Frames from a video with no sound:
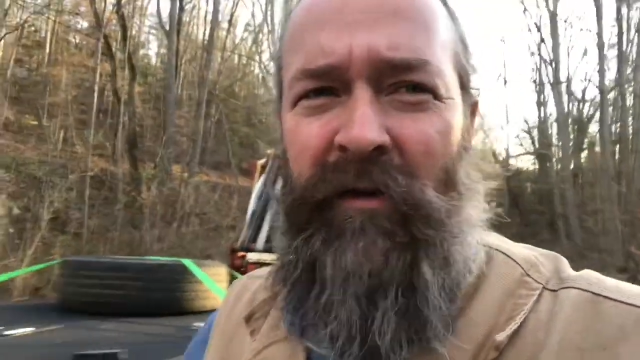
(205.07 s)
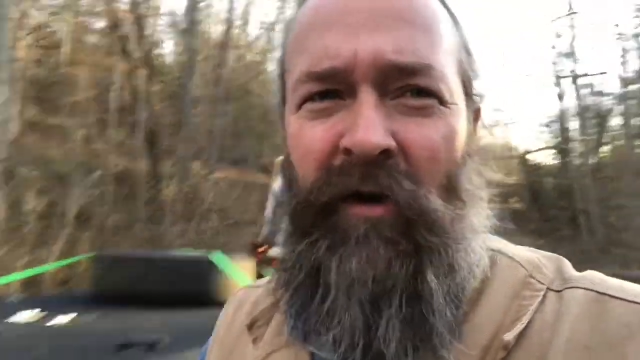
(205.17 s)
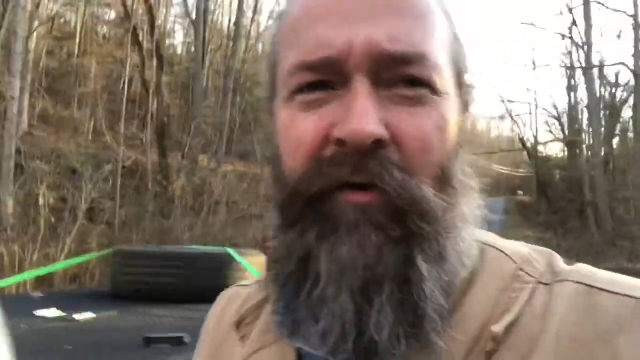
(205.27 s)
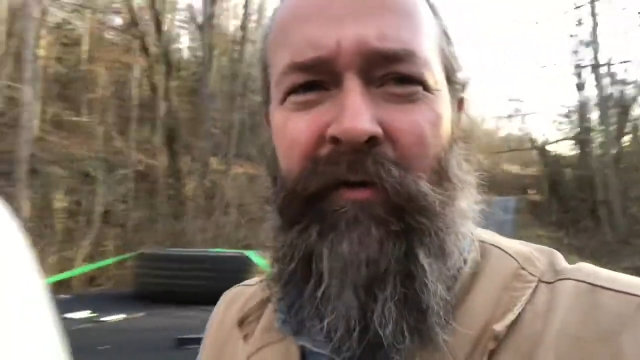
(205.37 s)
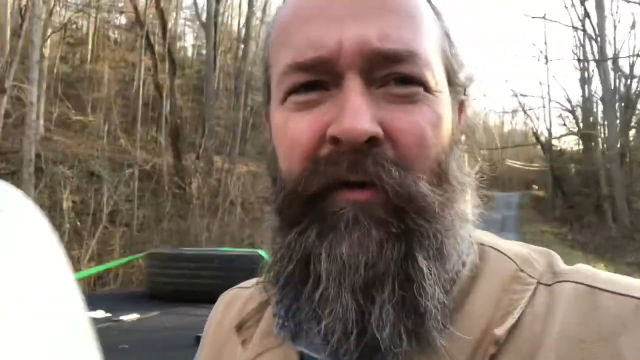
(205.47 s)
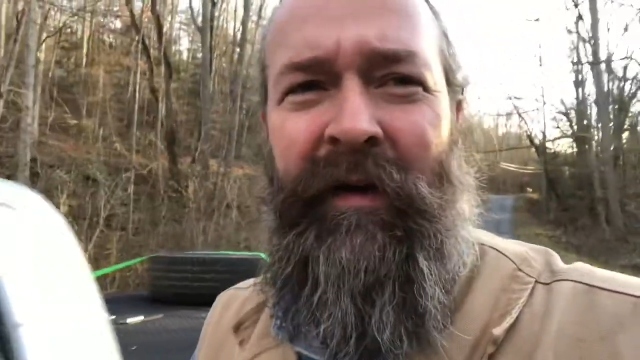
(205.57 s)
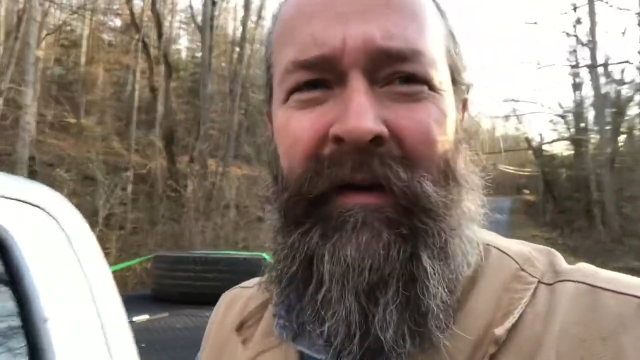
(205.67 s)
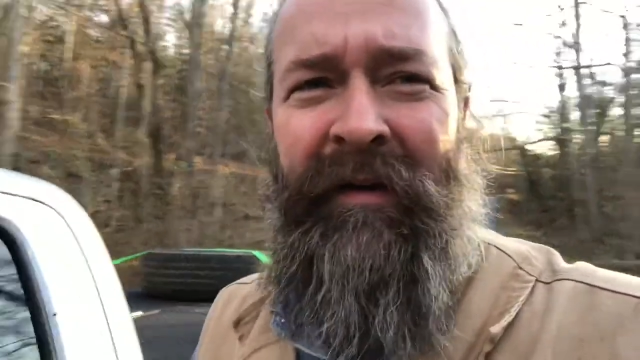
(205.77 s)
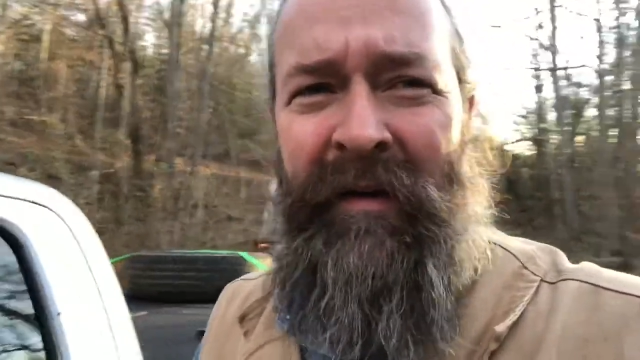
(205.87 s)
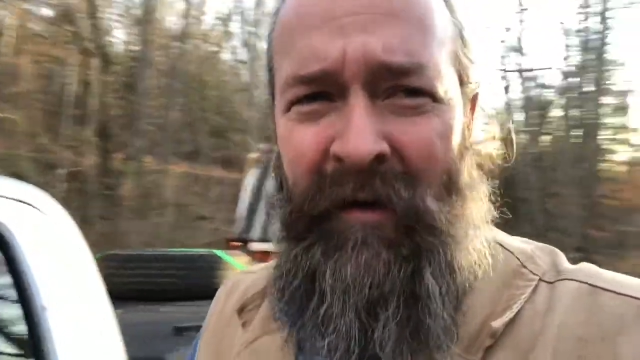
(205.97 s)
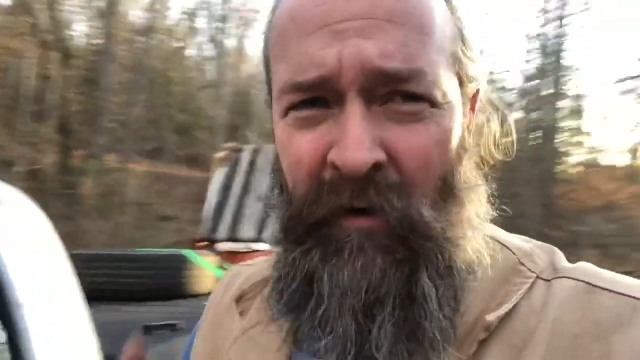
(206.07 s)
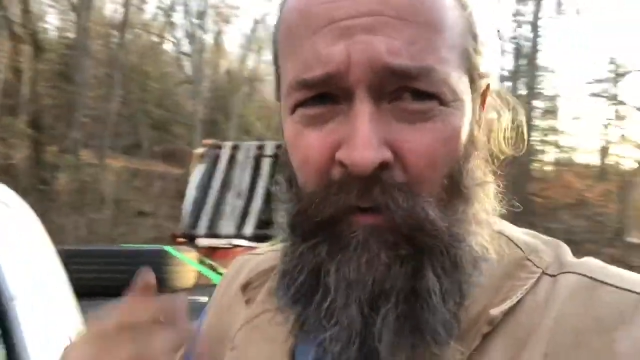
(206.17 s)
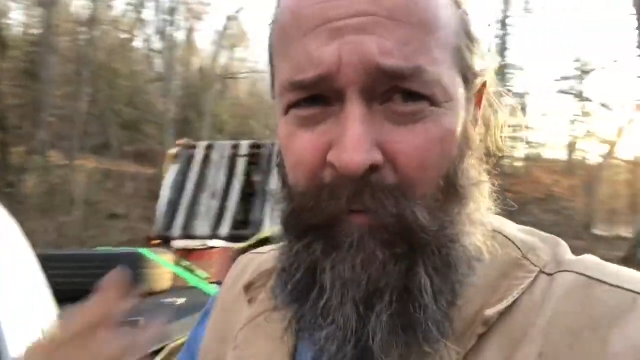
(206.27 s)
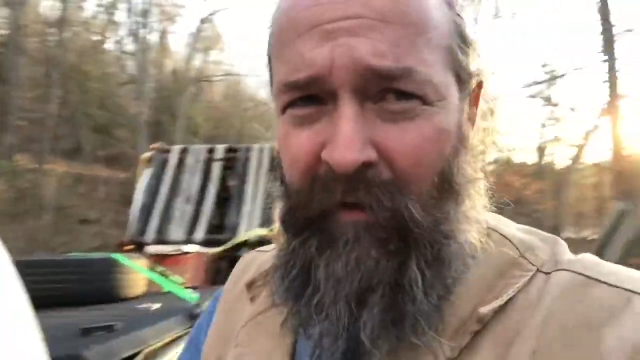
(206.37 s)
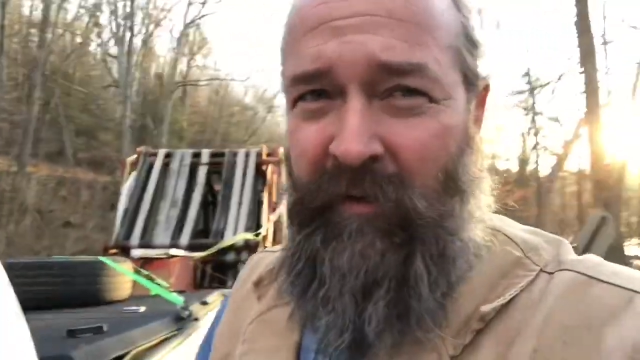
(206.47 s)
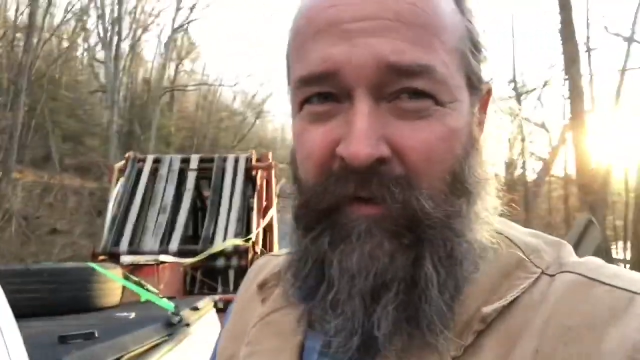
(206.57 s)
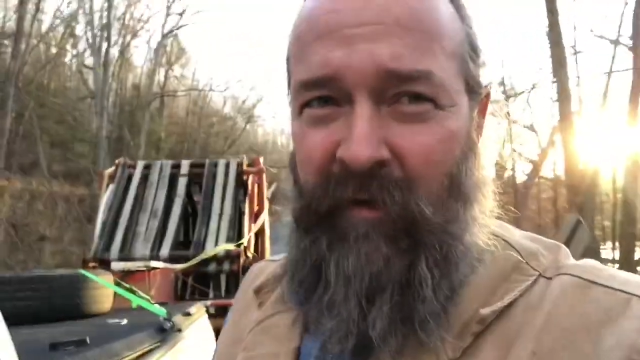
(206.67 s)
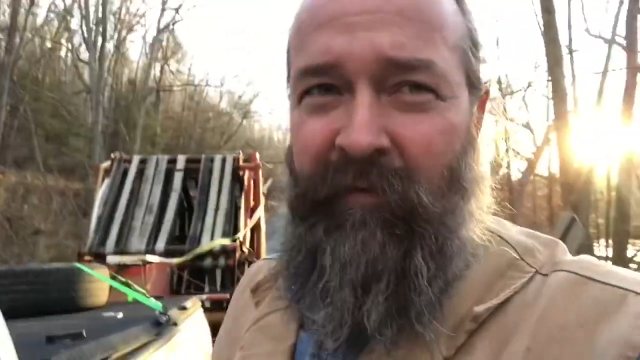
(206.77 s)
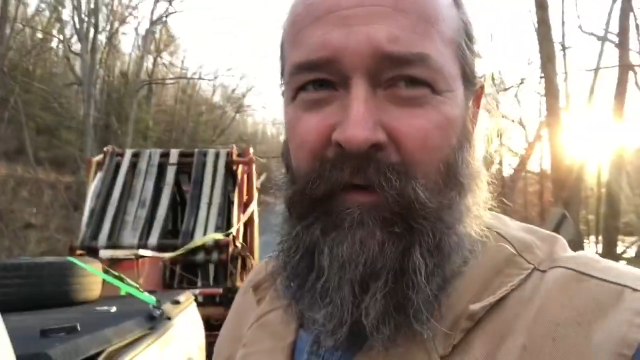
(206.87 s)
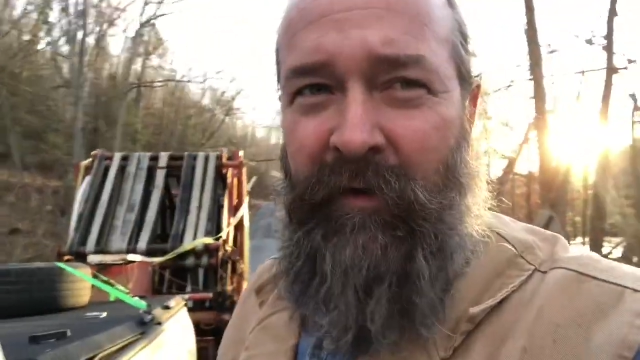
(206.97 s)
go through it, repair the
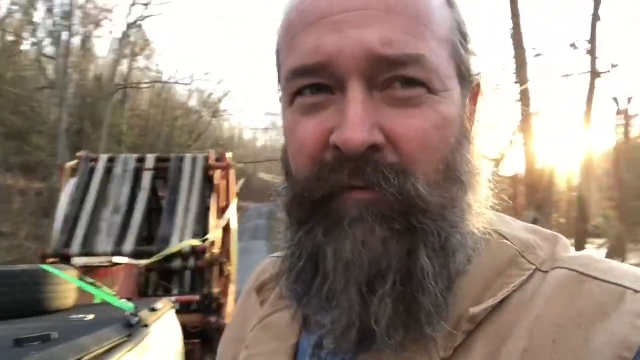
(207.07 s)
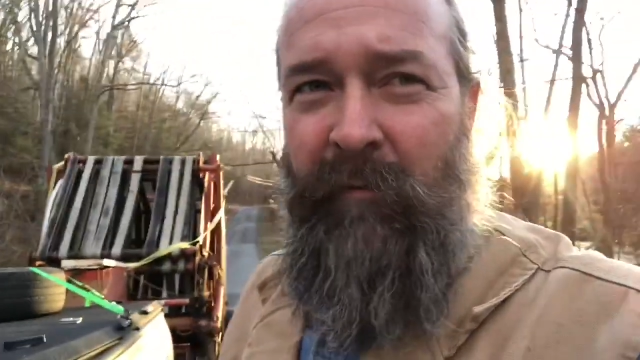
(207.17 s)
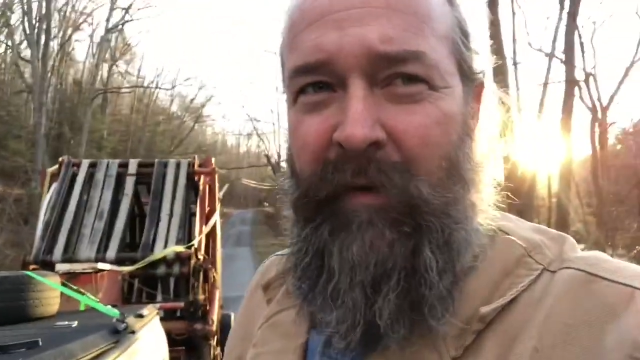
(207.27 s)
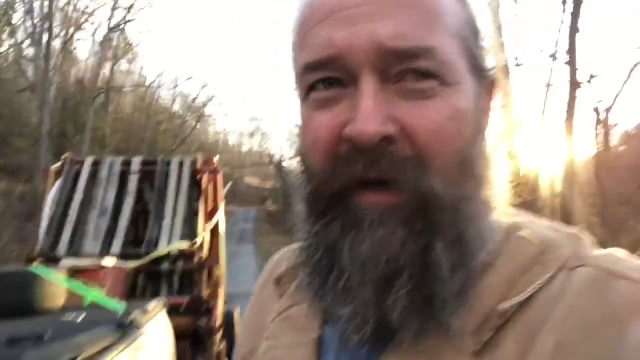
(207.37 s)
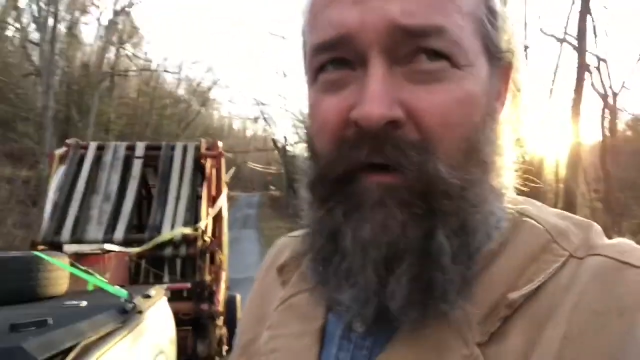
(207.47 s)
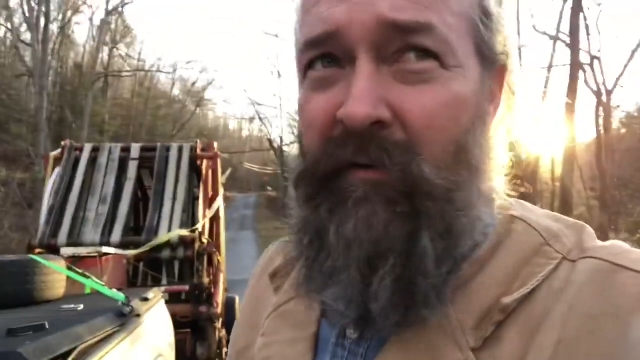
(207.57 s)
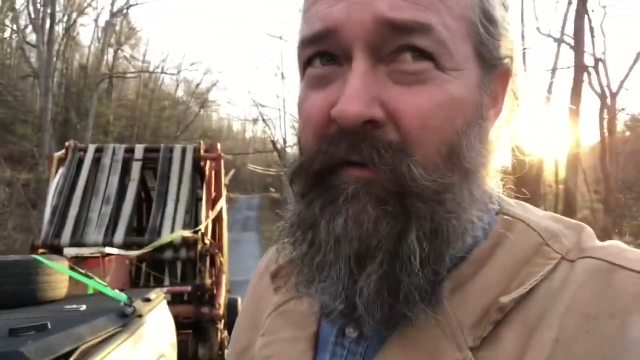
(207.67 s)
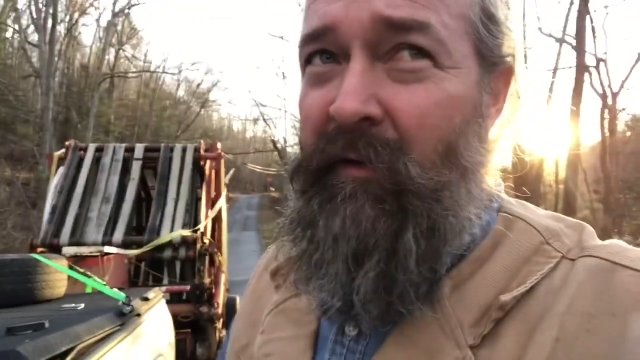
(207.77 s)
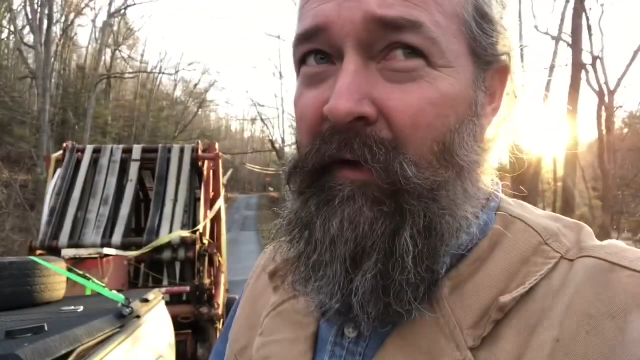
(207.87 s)
stuff that needs repaired,